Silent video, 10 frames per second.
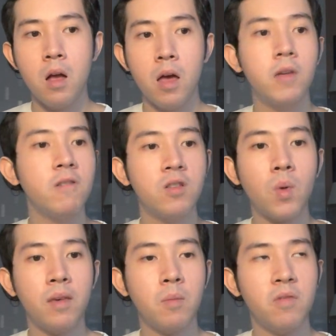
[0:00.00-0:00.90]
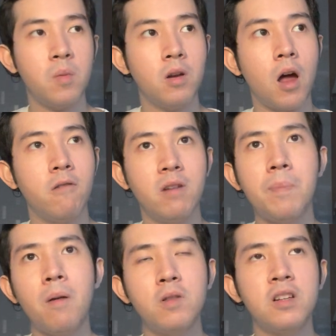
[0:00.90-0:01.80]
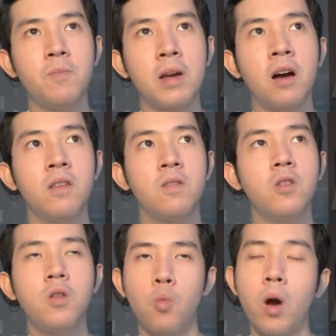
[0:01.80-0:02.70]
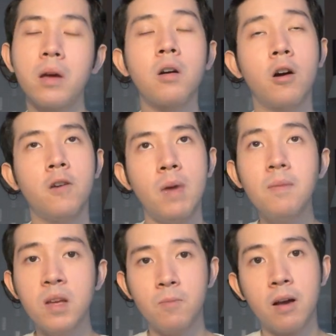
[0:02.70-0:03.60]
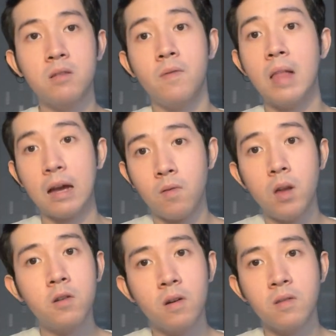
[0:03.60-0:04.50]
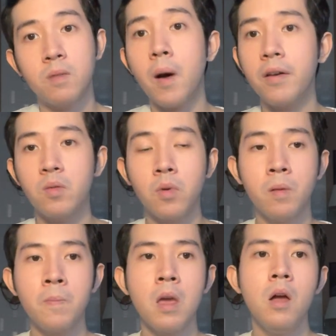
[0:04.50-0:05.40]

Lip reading: And the reason why some of them are not republished is because one can argue maybe it's because of a lack of interest. That's possible.